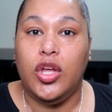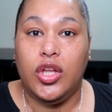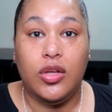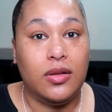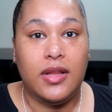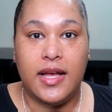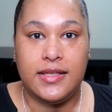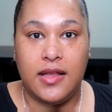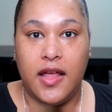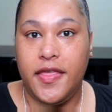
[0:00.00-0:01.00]

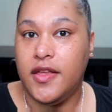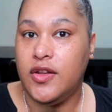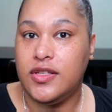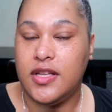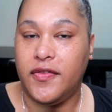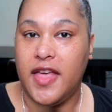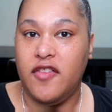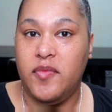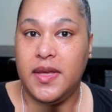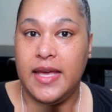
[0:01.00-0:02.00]
utilize a lot of the new stuff that
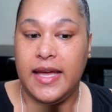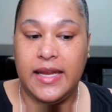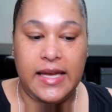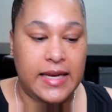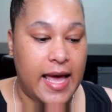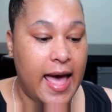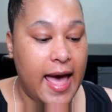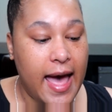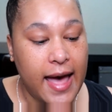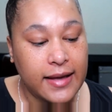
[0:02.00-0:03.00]
I've been getting
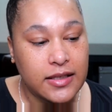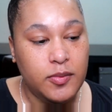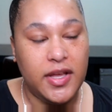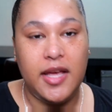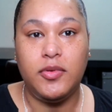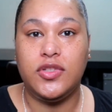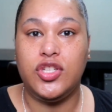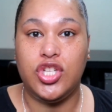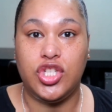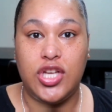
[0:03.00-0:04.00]
and to be able to
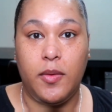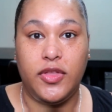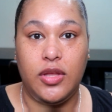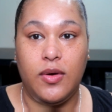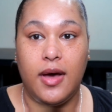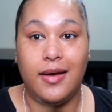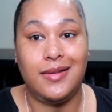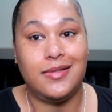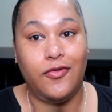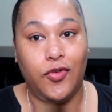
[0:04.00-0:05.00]
chit chat with you
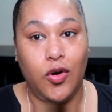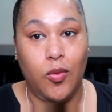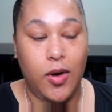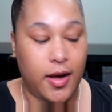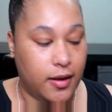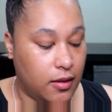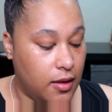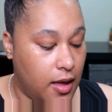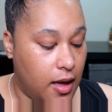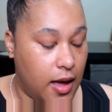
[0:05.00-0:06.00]
guys for a while
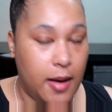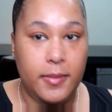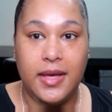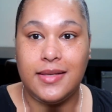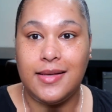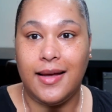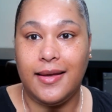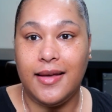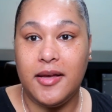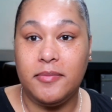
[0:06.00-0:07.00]
because I
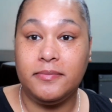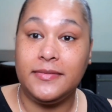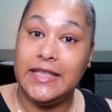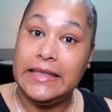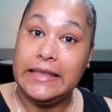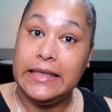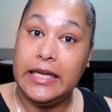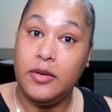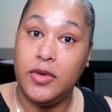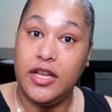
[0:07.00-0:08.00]
am
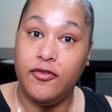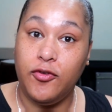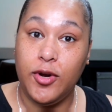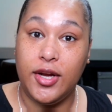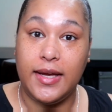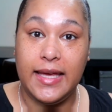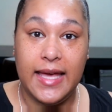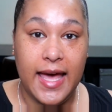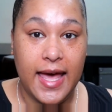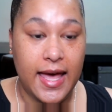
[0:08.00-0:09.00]
getting ready for work.
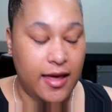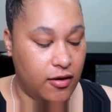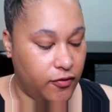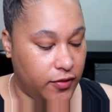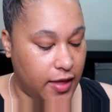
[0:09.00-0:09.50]
Yay for